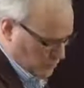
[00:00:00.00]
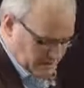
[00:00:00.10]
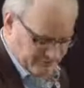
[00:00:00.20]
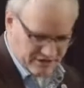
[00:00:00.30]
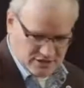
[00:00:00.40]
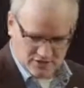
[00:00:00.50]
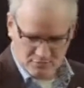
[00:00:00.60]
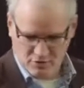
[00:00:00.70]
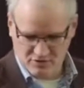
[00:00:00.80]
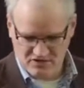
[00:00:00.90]
is one feature of
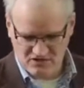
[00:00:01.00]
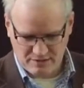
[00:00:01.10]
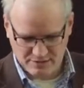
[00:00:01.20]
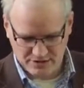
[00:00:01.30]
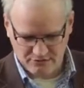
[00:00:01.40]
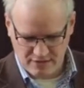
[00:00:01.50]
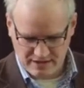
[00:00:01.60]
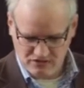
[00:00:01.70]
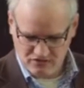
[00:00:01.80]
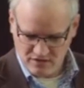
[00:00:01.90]
the modern conception of
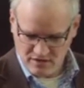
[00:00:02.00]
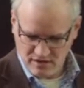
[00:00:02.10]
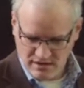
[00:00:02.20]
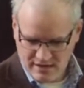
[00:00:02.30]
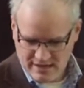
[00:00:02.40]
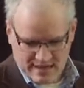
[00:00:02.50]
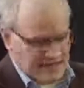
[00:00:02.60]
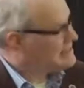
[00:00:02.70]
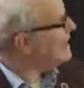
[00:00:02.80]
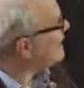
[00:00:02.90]
rights.
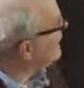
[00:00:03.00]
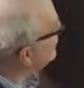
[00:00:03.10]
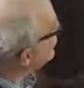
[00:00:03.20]
Secondly,